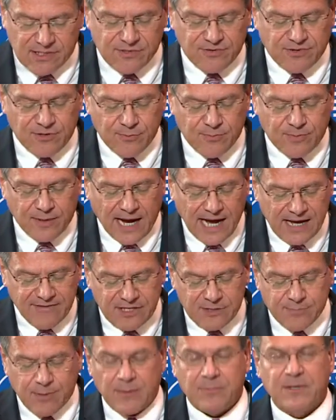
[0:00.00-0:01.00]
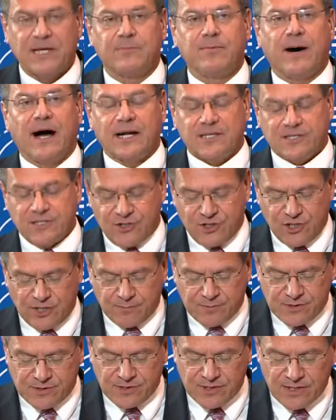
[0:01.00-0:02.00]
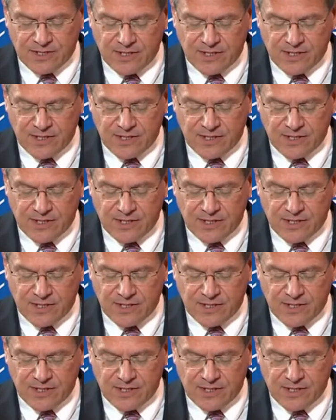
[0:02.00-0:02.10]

through private-public partnerships.